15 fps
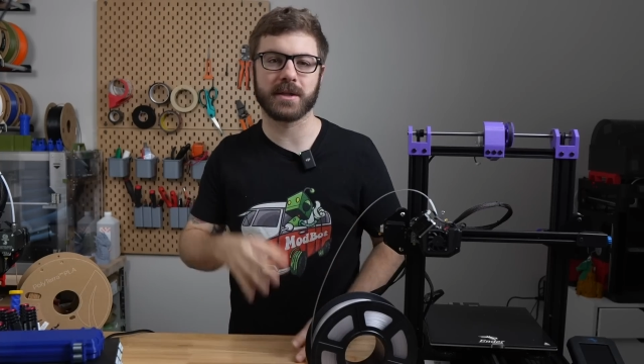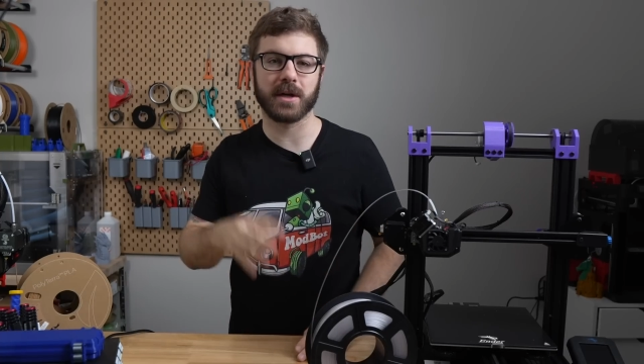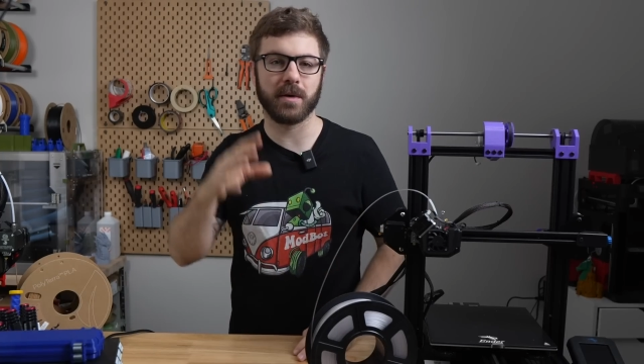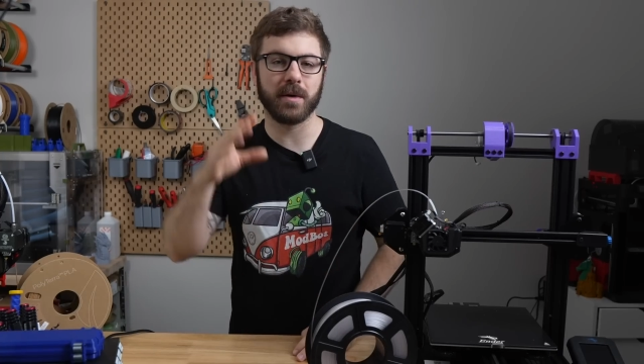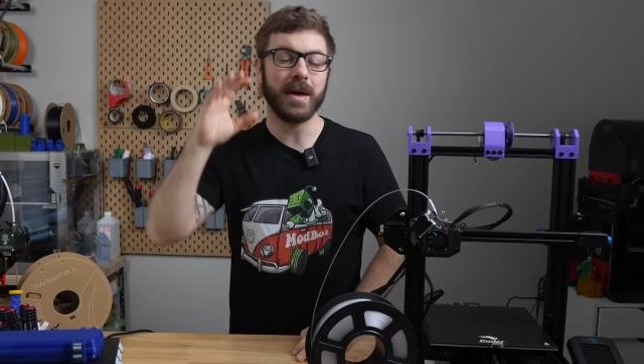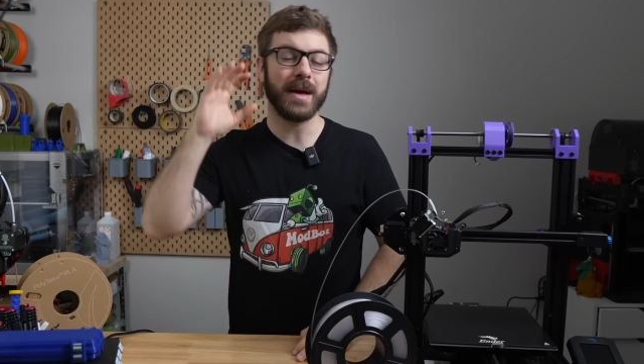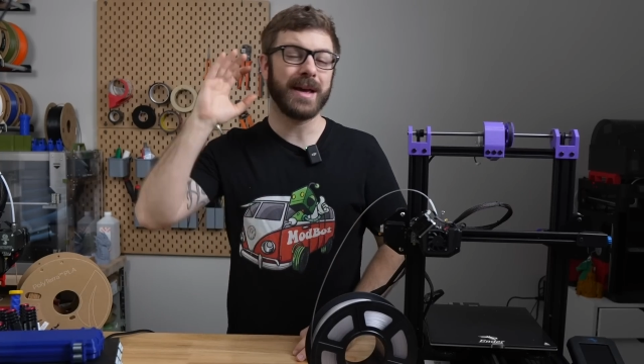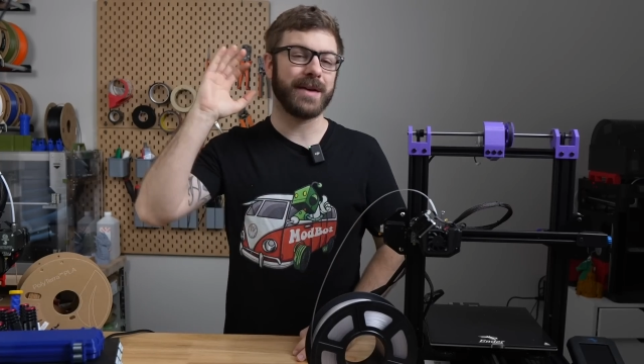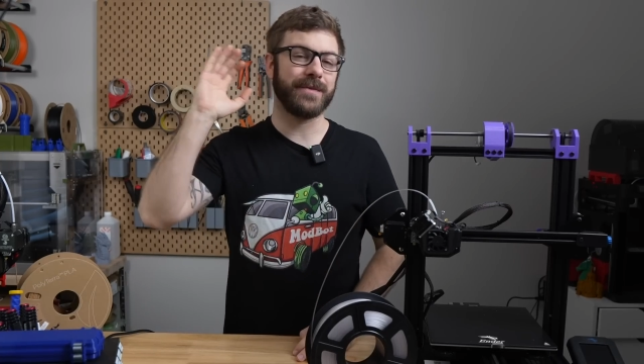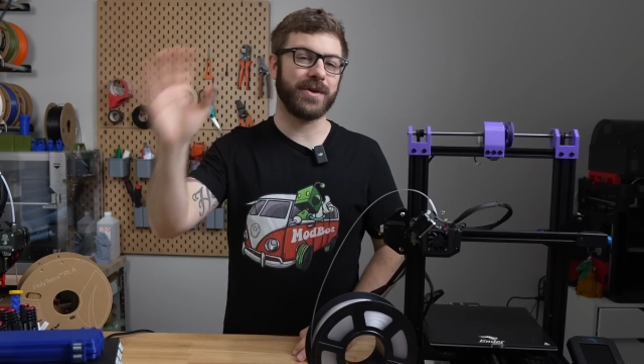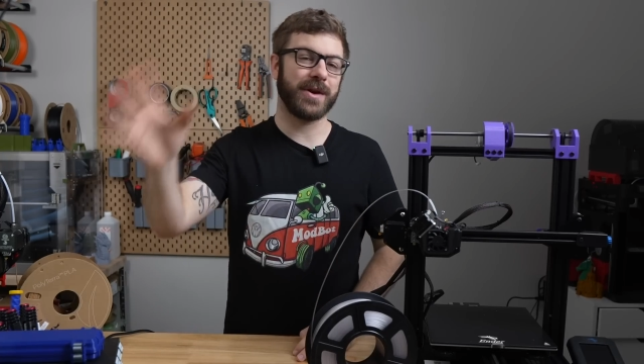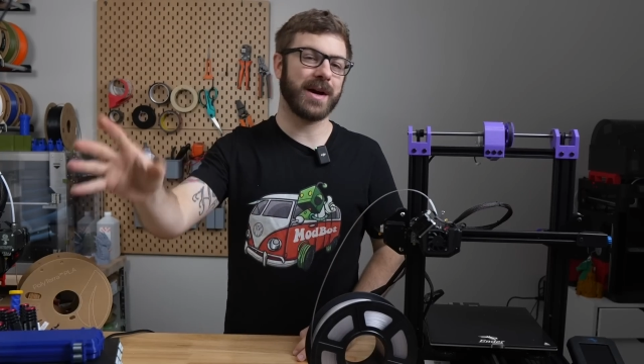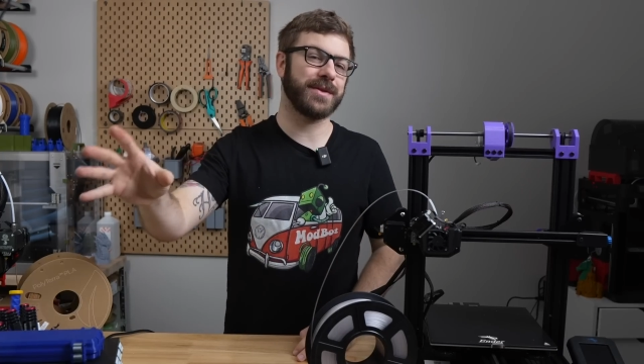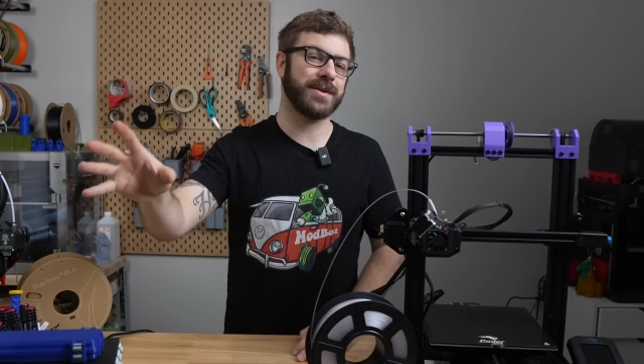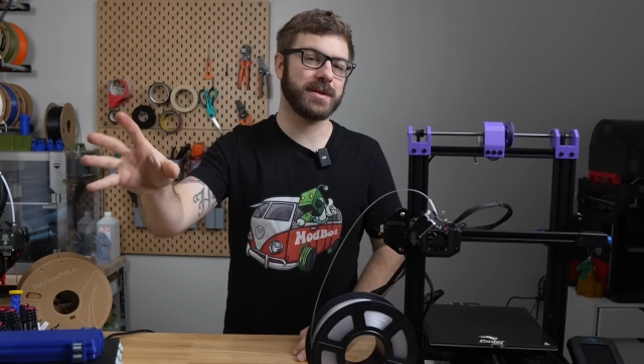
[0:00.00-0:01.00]
So if you
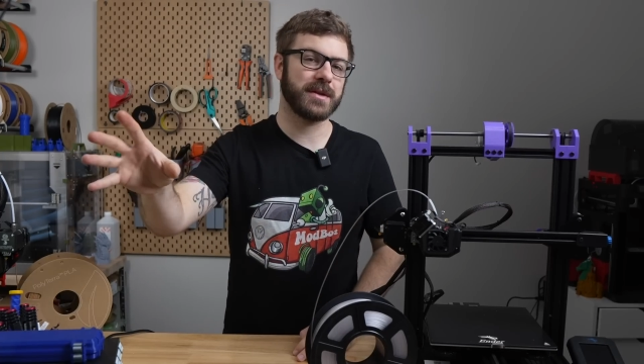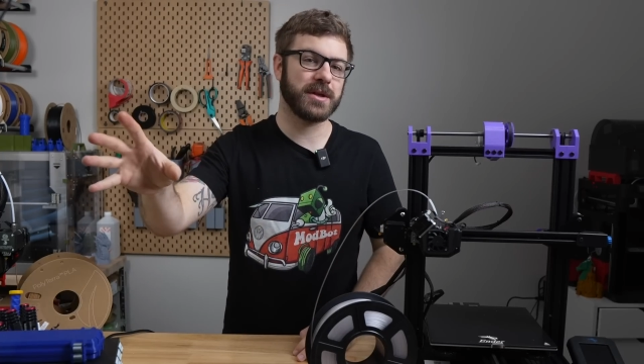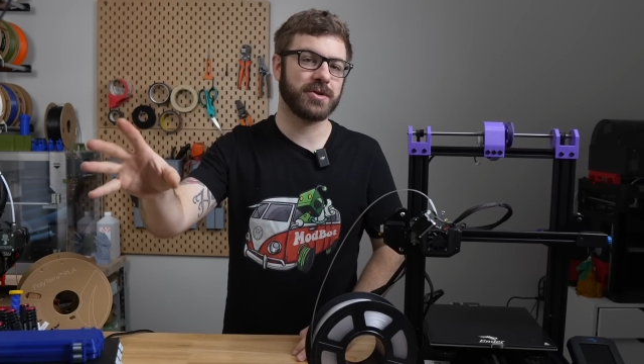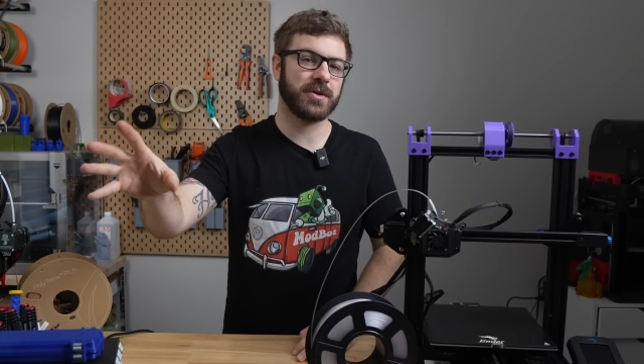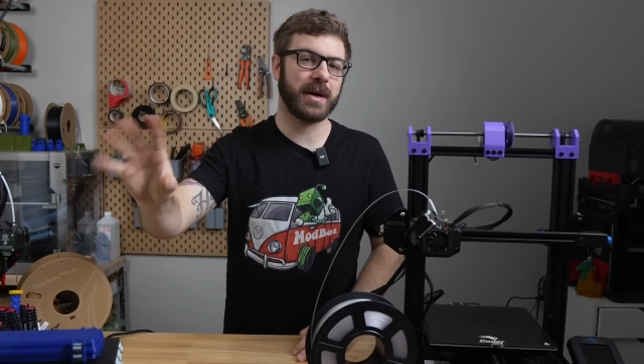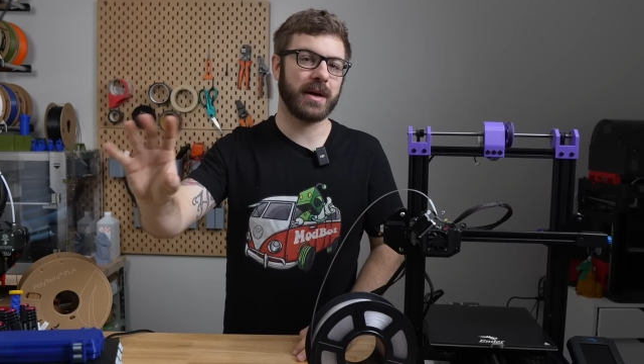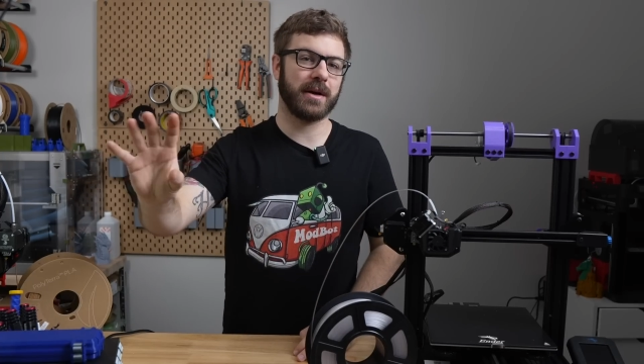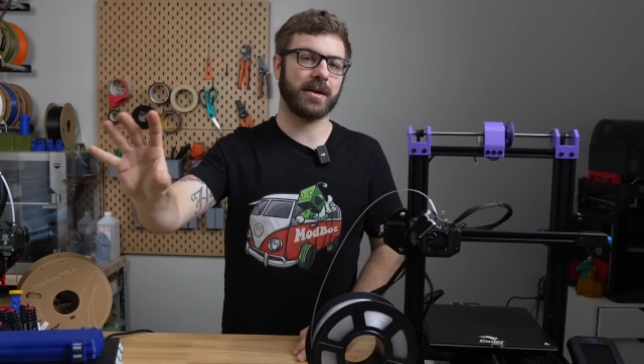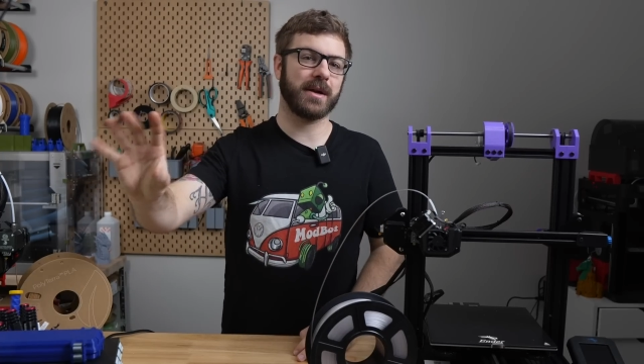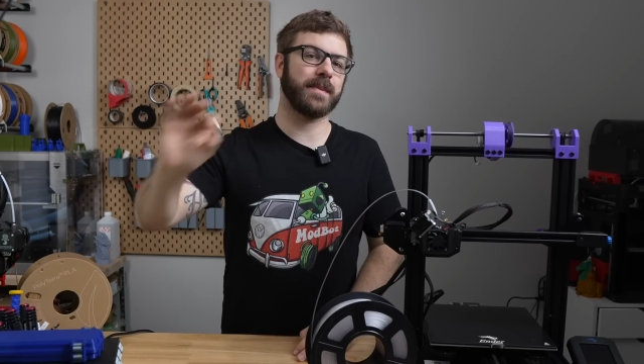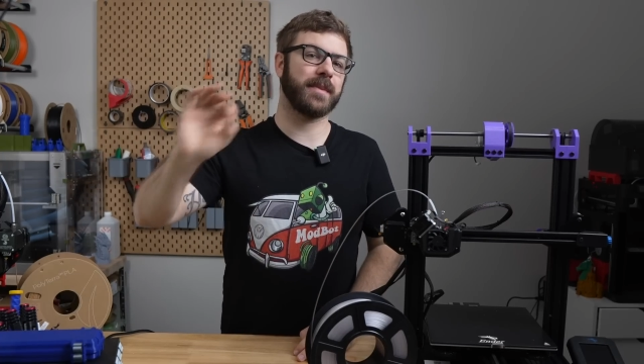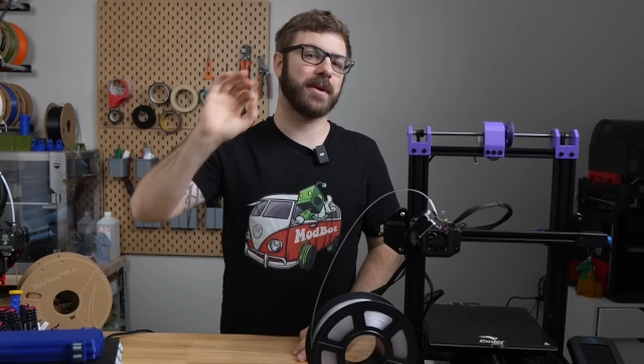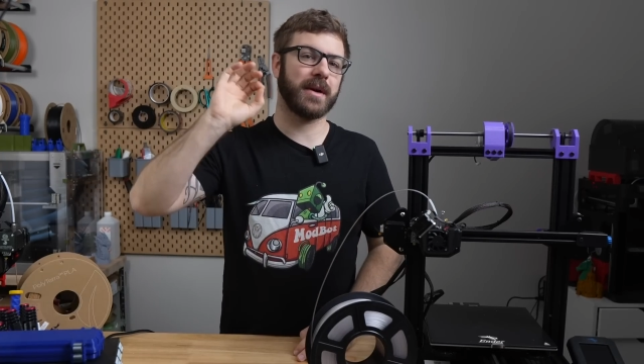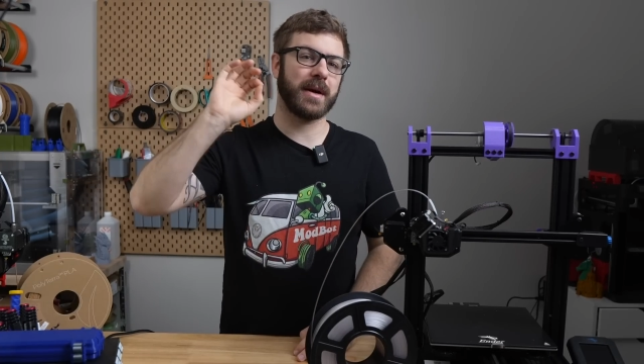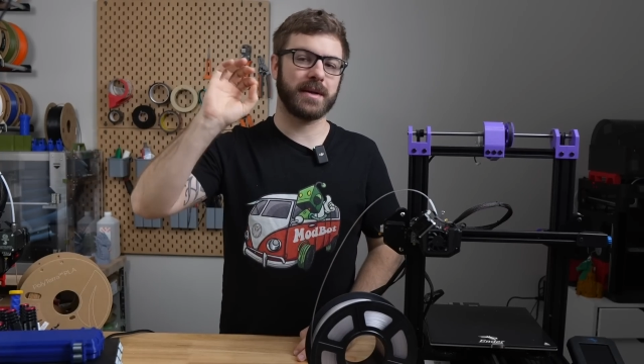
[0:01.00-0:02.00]
got this to try out
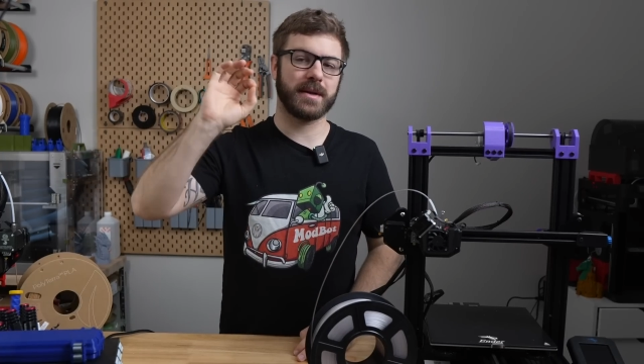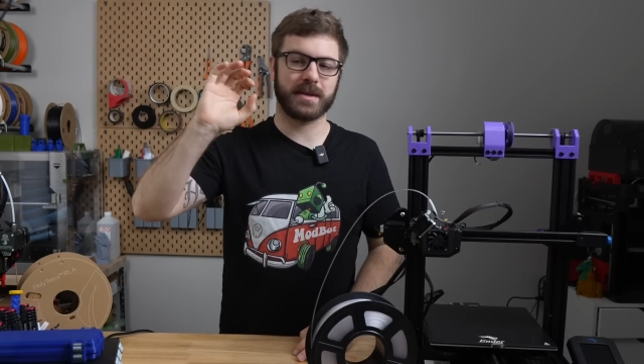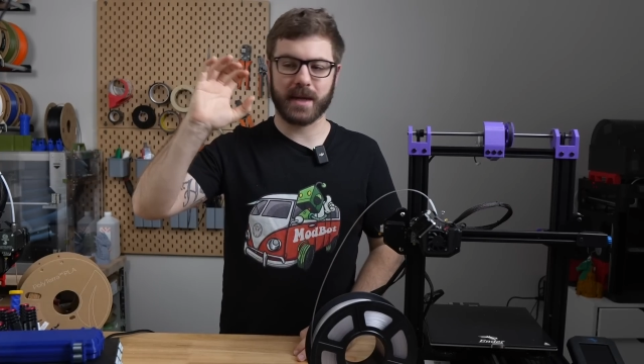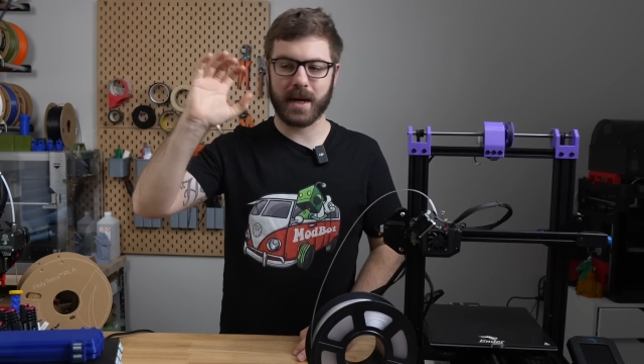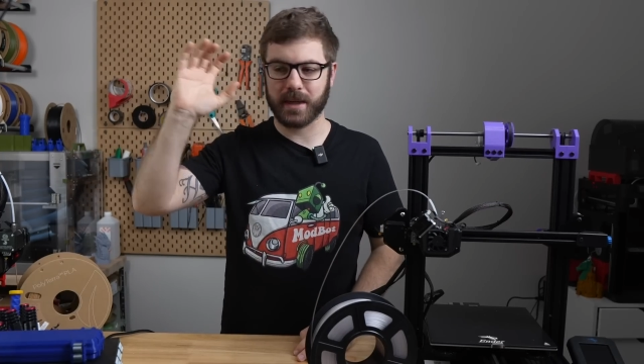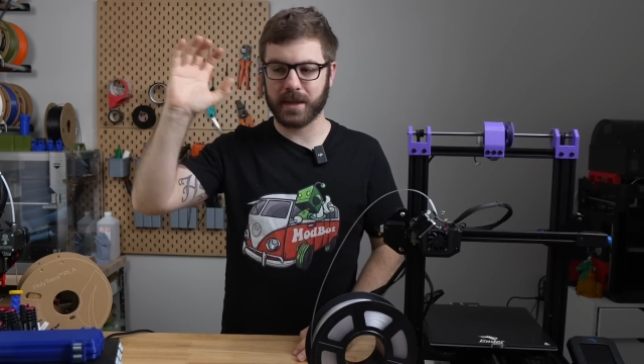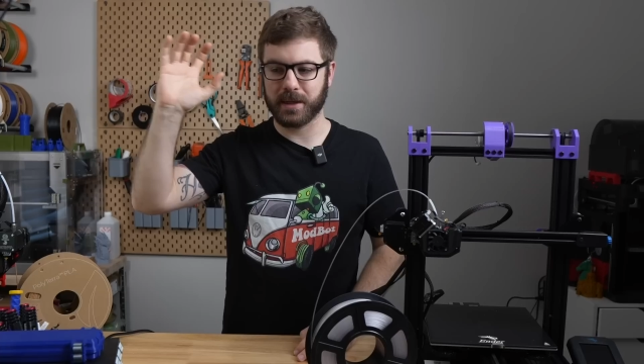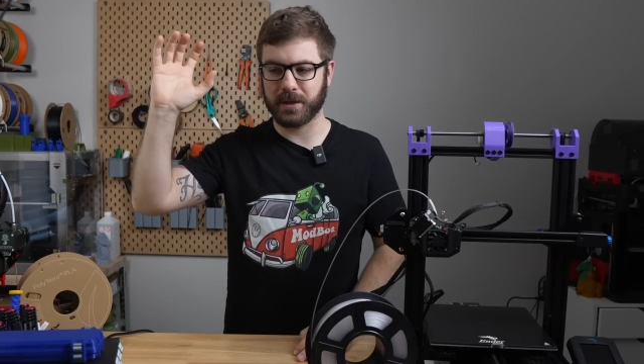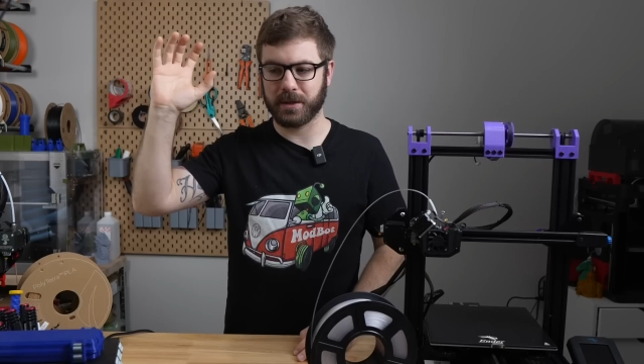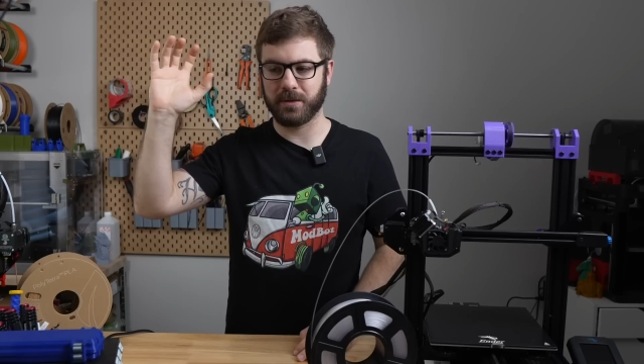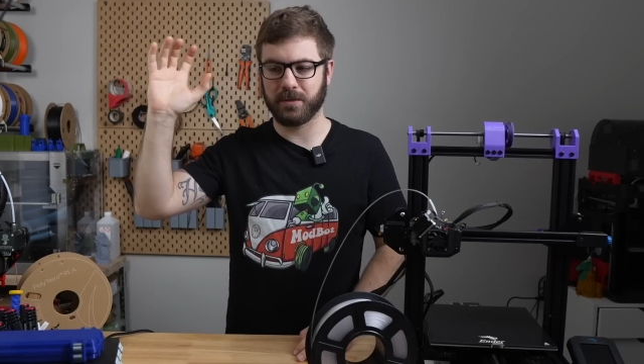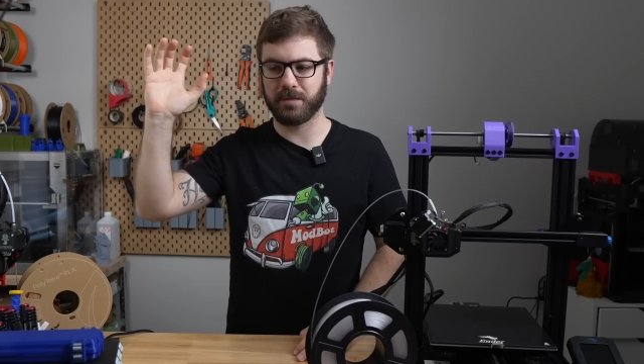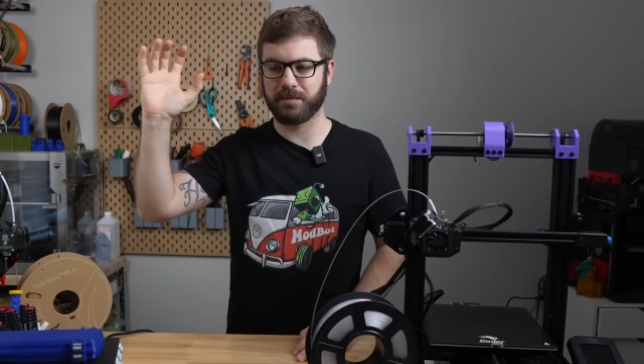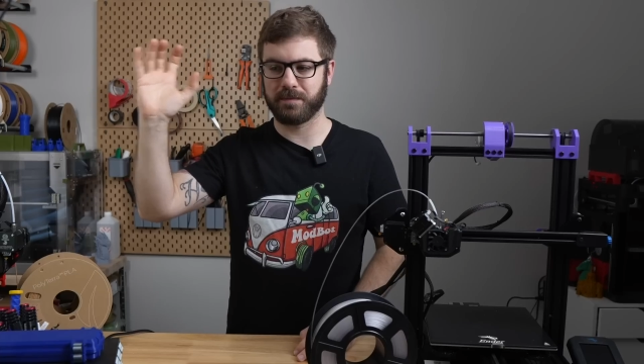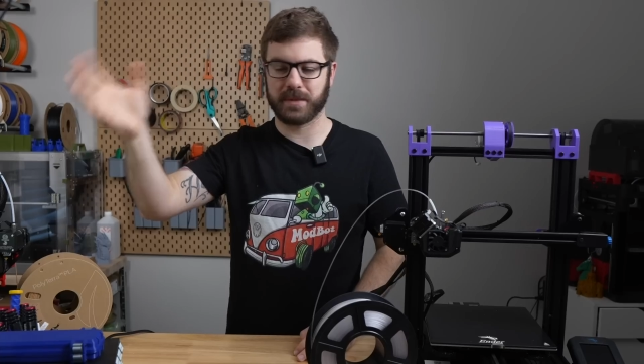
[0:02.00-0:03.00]
Klipper and decided
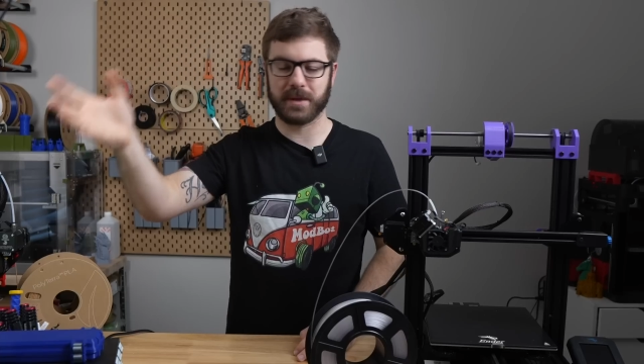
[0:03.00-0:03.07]
you